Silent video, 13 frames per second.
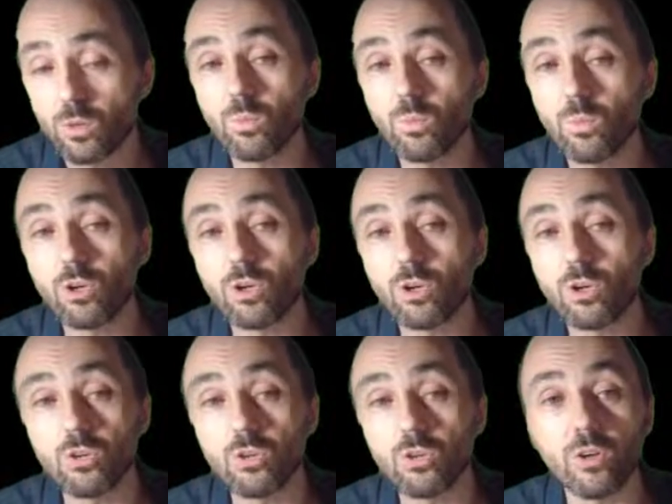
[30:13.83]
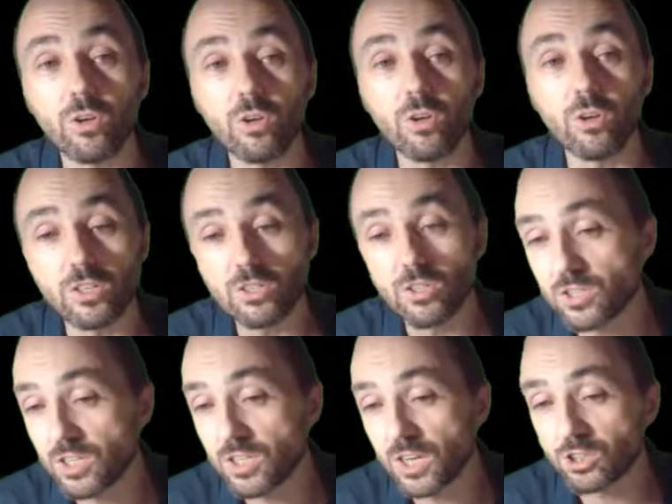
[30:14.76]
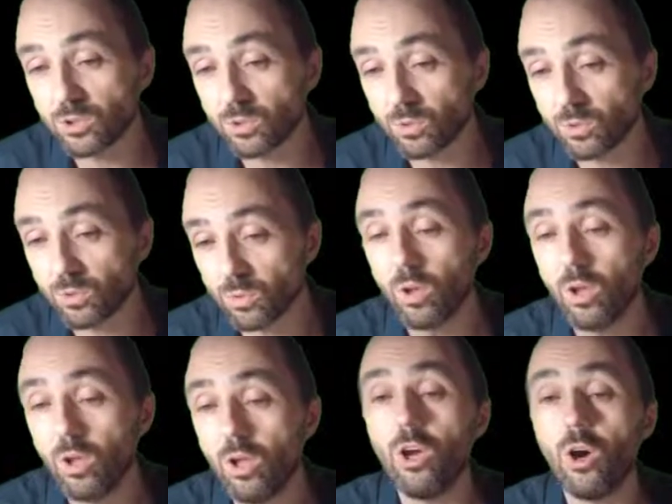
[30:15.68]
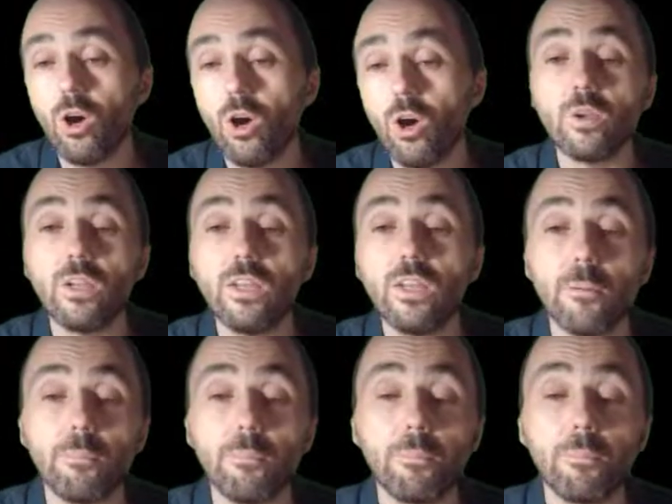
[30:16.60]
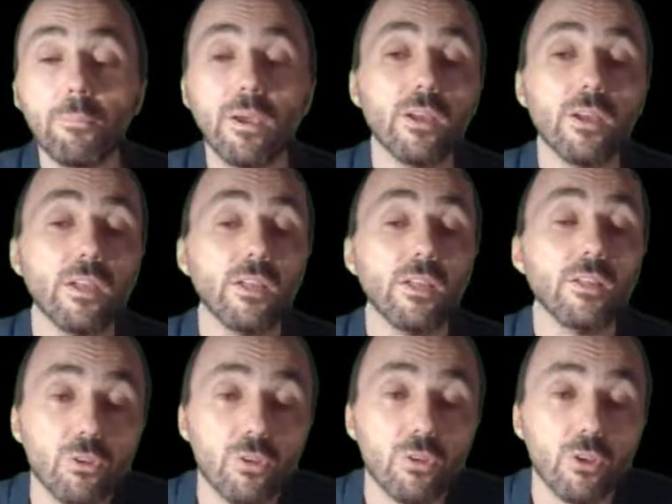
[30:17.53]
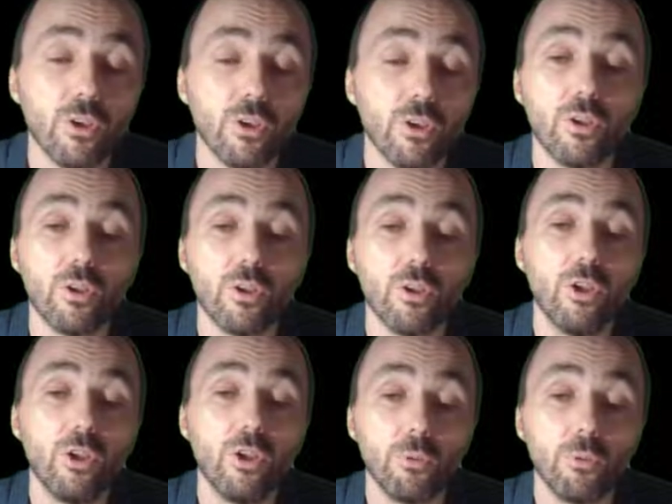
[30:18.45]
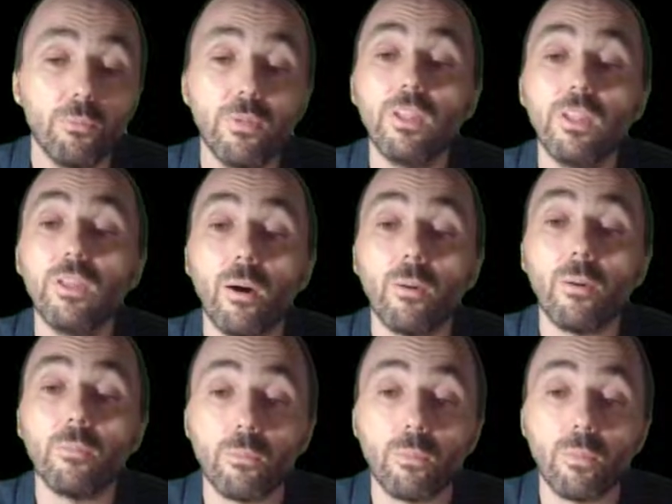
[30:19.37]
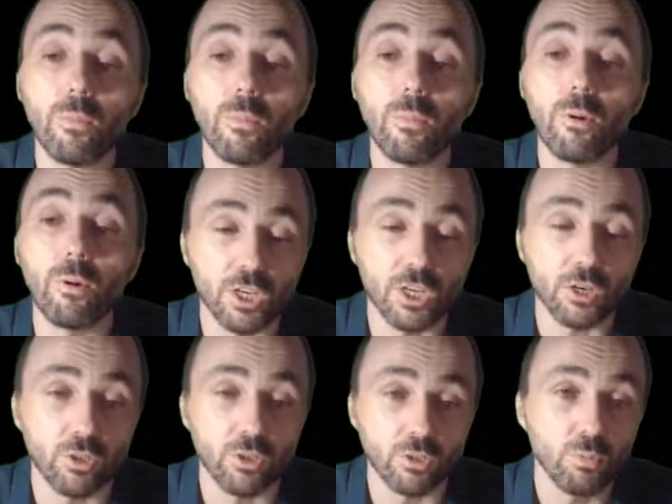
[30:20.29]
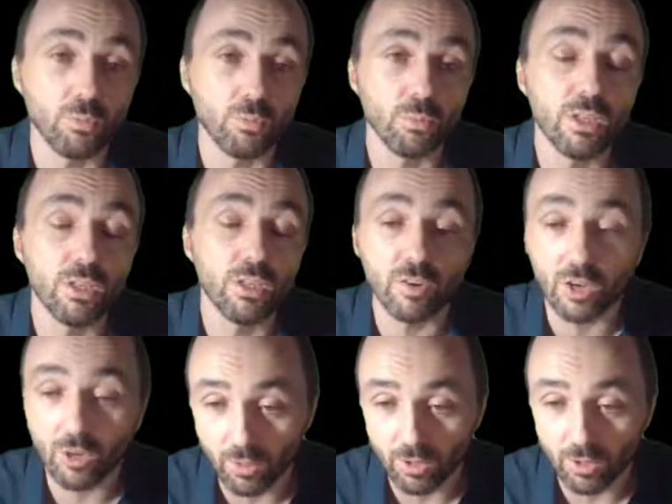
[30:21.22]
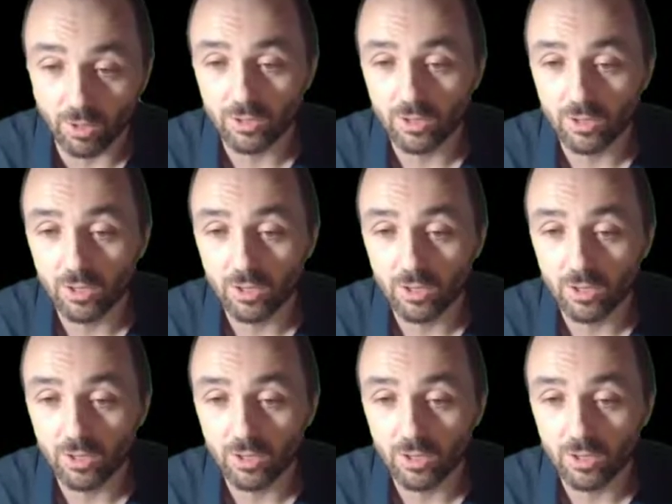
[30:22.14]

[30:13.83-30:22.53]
the association rule only appear in the minimum number of sequences to be frequent.